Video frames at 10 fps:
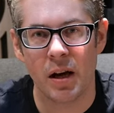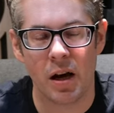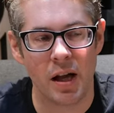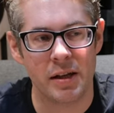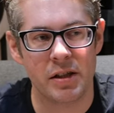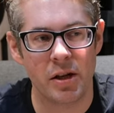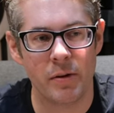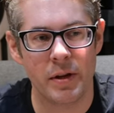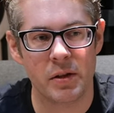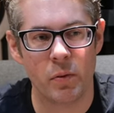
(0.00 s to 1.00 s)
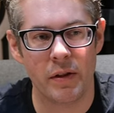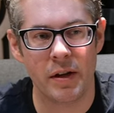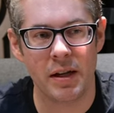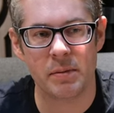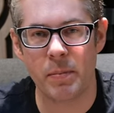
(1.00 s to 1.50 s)
I'd like to do this with
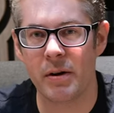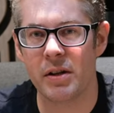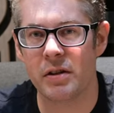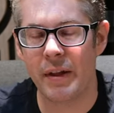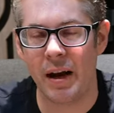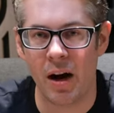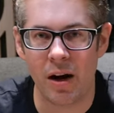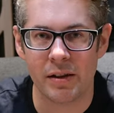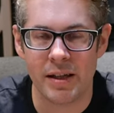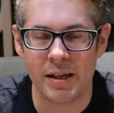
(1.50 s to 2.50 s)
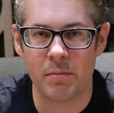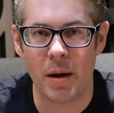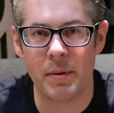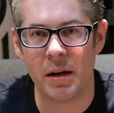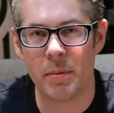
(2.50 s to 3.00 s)
an experience of that artist,
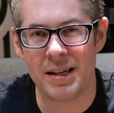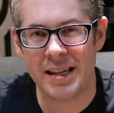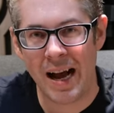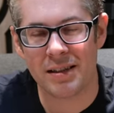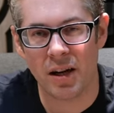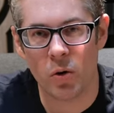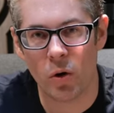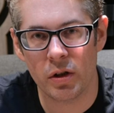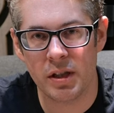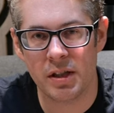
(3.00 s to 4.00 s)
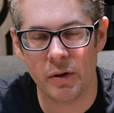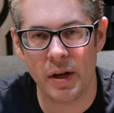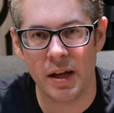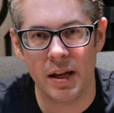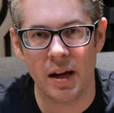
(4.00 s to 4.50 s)
maybe get a bit of tactile quality to
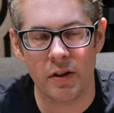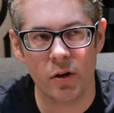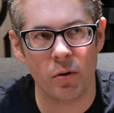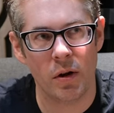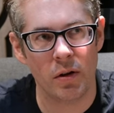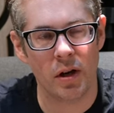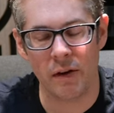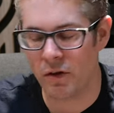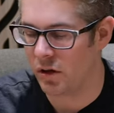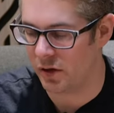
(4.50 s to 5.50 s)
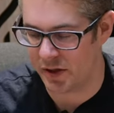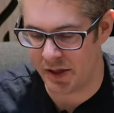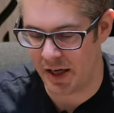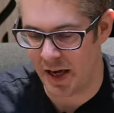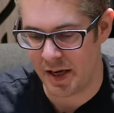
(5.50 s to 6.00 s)
it. And I thought, well, look, I've got lots of
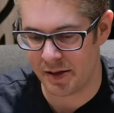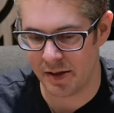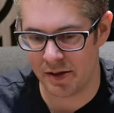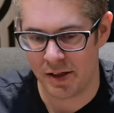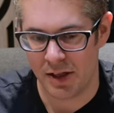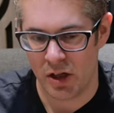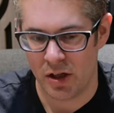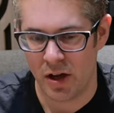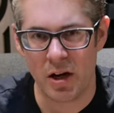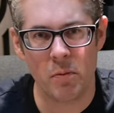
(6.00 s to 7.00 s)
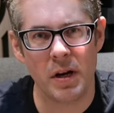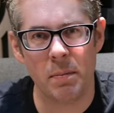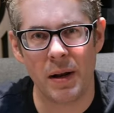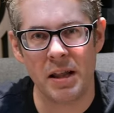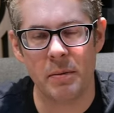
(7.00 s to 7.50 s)
CDs and I don't really
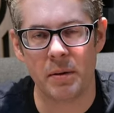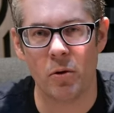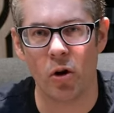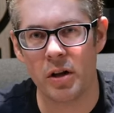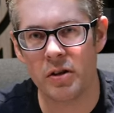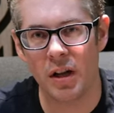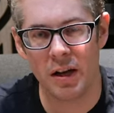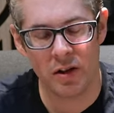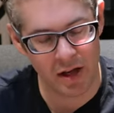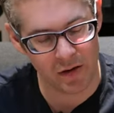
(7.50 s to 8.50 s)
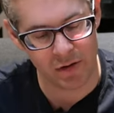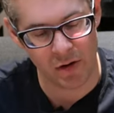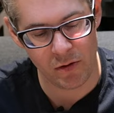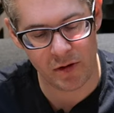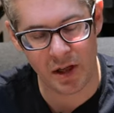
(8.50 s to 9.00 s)
play them anymore. And I used to like looking
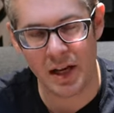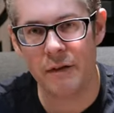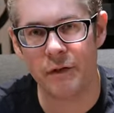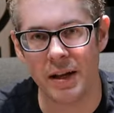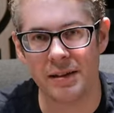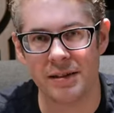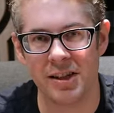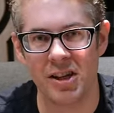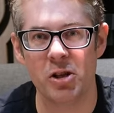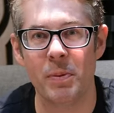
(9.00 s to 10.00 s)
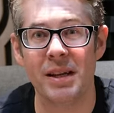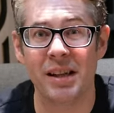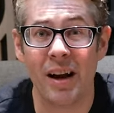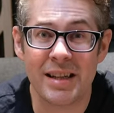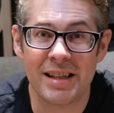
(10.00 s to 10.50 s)
through the leaflets and that used to be
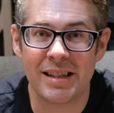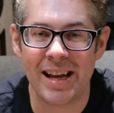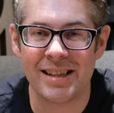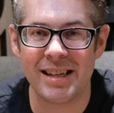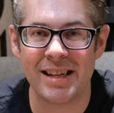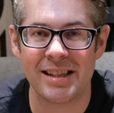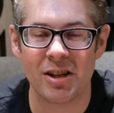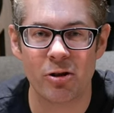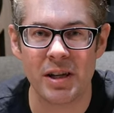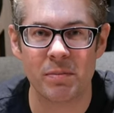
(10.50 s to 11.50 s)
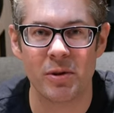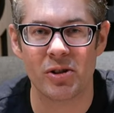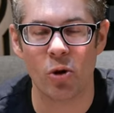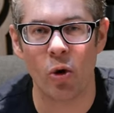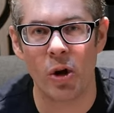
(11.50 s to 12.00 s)
exciting to get CDs at
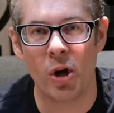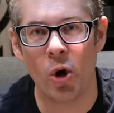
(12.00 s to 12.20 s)
Christmas or